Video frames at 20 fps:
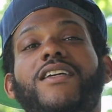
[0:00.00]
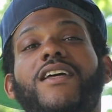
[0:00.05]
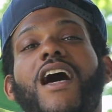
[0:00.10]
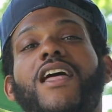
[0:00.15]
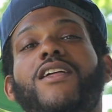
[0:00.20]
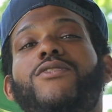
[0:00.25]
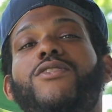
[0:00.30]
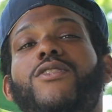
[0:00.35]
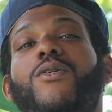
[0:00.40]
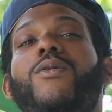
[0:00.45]
I
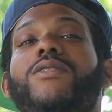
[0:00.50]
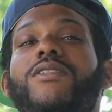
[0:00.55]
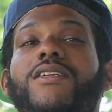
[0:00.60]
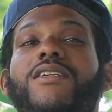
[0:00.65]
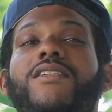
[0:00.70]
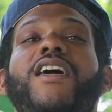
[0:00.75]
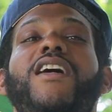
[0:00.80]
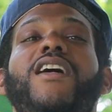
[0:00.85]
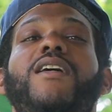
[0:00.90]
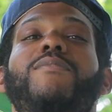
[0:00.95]
don't know what to
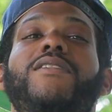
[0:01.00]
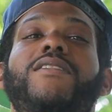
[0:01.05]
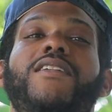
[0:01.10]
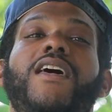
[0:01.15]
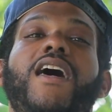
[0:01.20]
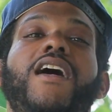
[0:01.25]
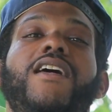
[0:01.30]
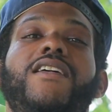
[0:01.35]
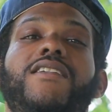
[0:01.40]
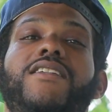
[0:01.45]
say
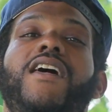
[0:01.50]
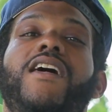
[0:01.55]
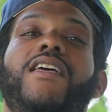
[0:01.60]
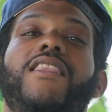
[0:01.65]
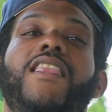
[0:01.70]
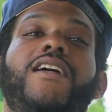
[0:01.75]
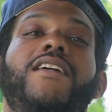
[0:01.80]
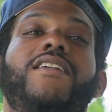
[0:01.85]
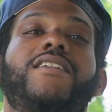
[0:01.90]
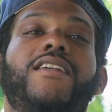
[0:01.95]
besides
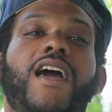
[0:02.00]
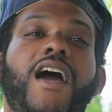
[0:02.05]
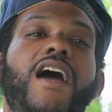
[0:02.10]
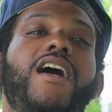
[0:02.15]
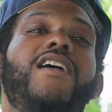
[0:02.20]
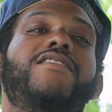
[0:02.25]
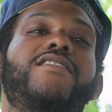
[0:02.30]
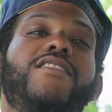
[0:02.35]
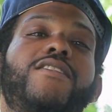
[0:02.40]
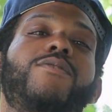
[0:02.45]
that. Like, it's
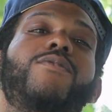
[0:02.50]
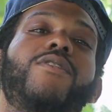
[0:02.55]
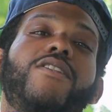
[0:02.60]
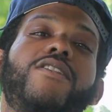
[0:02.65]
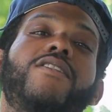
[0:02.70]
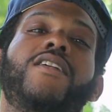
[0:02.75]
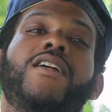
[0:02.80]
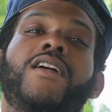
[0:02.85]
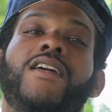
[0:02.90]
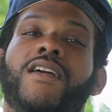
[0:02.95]
constant
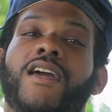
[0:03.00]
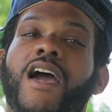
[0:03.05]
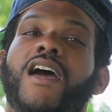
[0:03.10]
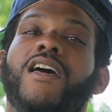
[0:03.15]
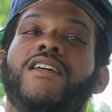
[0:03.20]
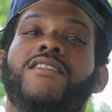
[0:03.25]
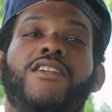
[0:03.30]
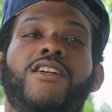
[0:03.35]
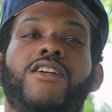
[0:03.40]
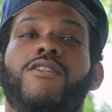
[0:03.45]
work and
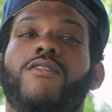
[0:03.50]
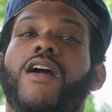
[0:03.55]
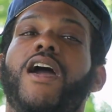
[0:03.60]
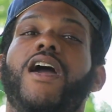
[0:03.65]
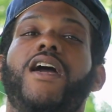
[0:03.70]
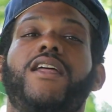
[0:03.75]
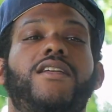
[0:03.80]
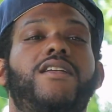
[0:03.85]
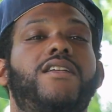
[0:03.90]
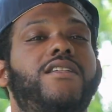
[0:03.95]
constant
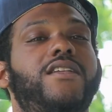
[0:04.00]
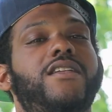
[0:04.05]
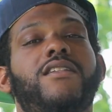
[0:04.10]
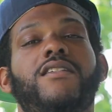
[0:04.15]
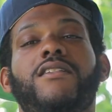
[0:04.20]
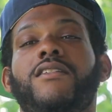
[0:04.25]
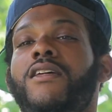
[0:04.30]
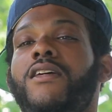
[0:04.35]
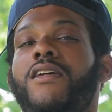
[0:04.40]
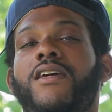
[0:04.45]
grinding
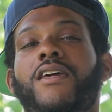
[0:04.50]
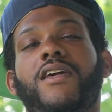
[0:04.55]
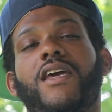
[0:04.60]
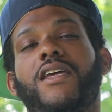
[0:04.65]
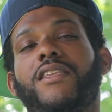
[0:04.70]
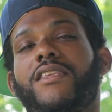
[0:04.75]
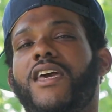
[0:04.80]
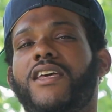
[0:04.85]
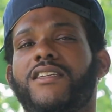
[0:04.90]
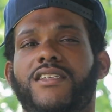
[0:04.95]
and,
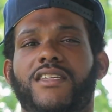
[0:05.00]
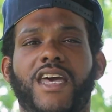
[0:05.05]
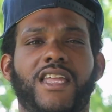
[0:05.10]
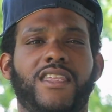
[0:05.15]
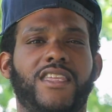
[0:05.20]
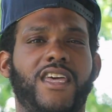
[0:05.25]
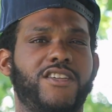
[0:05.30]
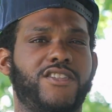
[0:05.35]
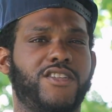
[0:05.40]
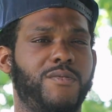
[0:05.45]
and things of
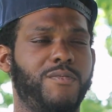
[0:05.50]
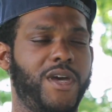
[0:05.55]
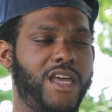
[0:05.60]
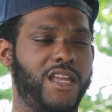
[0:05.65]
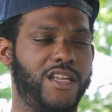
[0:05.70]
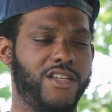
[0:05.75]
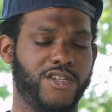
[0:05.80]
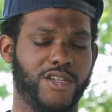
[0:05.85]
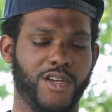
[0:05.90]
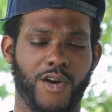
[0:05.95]
that nature,
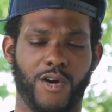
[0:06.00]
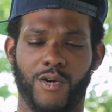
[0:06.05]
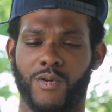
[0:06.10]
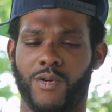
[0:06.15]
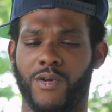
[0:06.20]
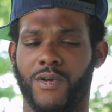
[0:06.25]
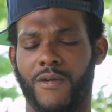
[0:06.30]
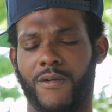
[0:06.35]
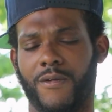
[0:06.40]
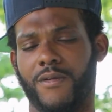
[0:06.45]
man. So,
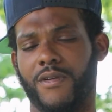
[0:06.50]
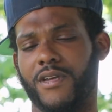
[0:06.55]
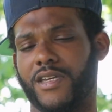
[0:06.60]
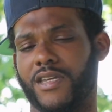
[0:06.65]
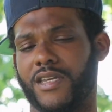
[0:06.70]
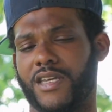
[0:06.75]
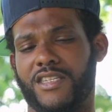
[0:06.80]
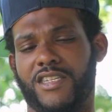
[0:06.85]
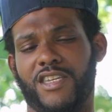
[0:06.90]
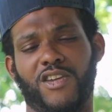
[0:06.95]

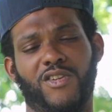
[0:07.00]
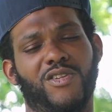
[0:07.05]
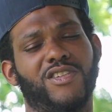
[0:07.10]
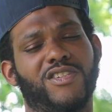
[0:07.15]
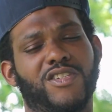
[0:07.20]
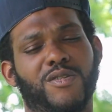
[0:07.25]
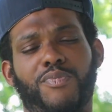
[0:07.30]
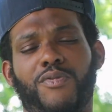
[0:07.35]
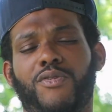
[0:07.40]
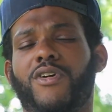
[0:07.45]
continue to
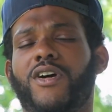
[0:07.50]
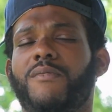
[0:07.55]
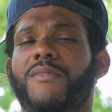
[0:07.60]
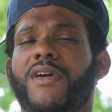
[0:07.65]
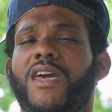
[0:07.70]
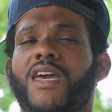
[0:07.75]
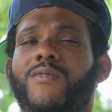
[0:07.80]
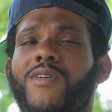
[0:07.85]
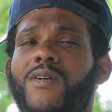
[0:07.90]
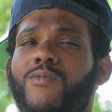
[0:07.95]
support,
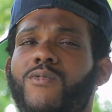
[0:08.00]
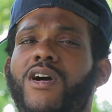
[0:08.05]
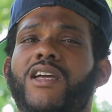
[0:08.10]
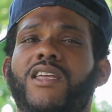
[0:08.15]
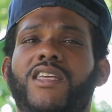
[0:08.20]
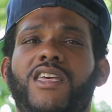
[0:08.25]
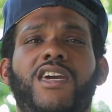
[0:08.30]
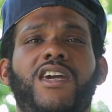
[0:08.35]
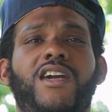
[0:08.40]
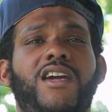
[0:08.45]
man. We
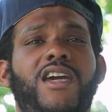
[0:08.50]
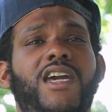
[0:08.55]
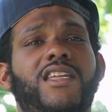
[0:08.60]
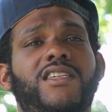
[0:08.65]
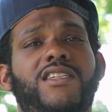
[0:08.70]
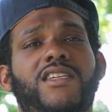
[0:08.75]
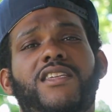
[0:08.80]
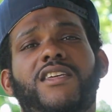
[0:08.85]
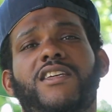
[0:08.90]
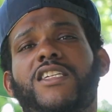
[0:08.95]
one year
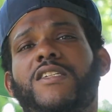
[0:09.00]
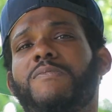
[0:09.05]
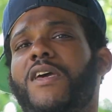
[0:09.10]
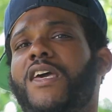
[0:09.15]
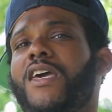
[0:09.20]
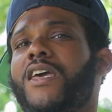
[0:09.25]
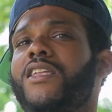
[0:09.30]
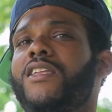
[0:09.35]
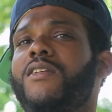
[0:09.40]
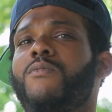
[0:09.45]
into this,
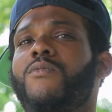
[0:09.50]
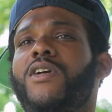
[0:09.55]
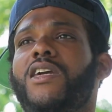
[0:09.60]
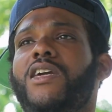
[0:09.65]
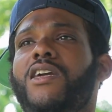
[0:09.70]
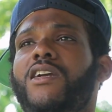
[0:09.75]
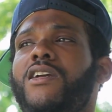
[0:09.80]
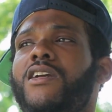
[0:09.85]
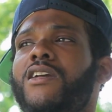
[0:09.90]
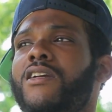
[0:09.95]
man,
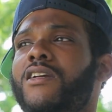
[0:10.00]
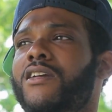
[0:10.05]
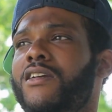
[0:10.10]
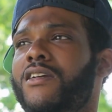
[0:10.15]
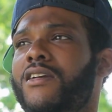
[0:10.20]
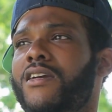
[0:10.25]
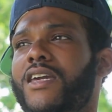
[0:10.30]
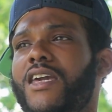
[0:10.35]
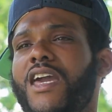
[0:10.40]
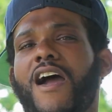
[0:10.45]
we
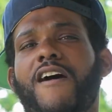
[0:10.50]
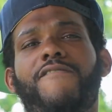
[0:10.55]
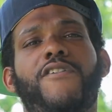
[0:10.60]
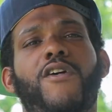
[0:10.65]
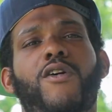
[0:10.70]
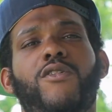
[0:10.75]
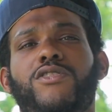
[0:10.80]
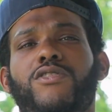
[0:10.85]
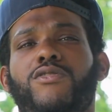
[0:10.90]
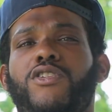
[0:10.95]
got
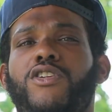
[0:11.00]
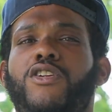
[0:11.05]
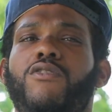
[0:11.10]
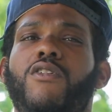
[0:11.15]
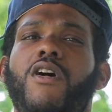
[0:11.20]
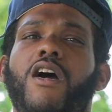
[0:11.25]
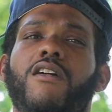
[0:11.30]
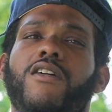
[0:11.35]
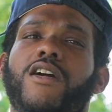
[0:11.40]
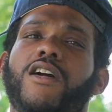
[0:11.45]
folks on the
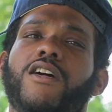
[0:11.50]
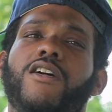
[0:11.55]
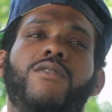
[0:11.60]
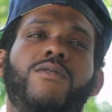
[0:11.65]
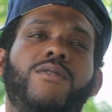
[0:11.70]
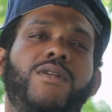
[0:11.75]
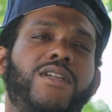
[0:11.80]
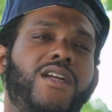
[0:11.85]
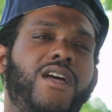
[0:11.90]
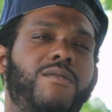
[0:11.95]

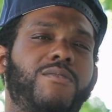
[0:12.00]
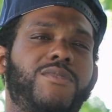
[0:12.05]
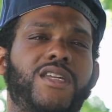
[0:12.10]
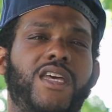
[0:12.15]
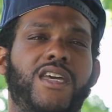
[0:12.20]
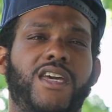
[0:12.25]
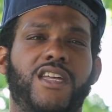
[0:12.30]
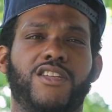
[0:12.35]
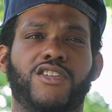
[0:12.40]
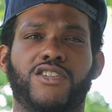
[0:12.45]
URL, you know what I'm
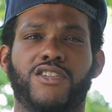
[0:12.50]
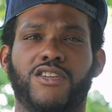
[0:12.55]
saying?